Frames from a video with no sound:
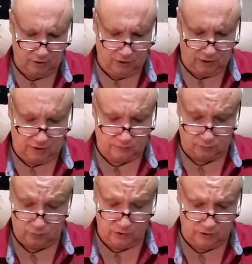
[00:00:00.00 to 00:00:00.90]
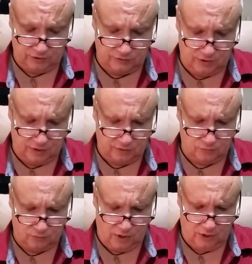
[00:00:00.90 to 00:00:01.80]
And it's really saying, do
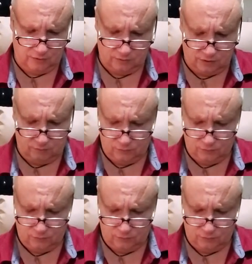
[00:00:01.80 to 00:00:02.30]
not give